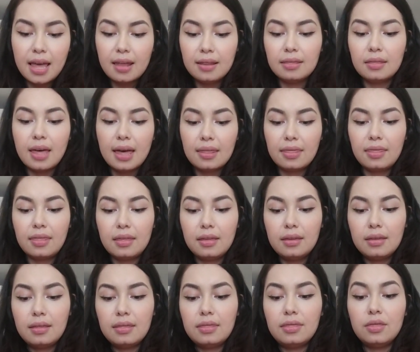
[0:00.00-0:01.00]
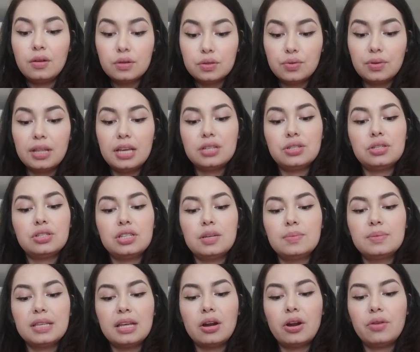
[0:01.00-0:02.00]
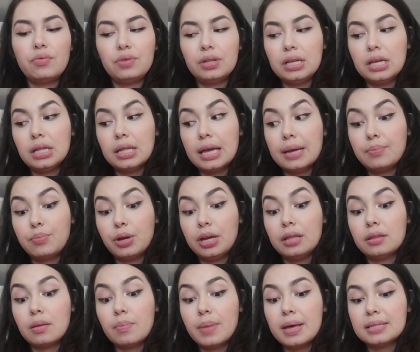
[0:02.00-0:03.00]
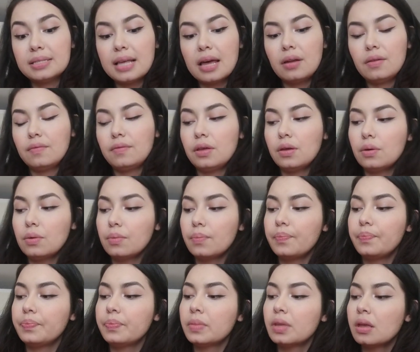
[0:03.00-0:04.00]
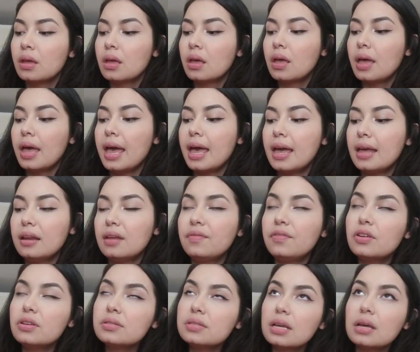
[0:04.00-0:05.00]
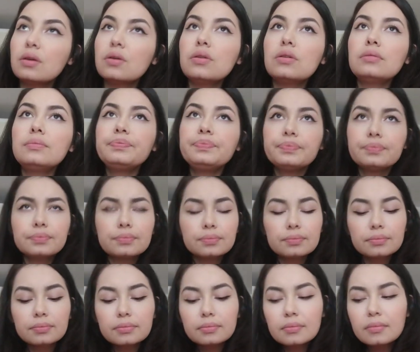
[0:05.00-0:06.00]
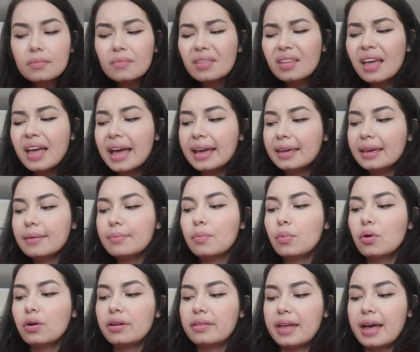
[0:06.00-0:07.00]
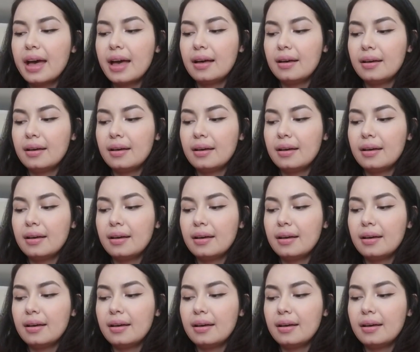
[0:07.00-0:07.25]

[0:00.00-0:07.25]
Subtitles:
end those relationships that aren't really like bringing the best out of you. And if you're single, I get more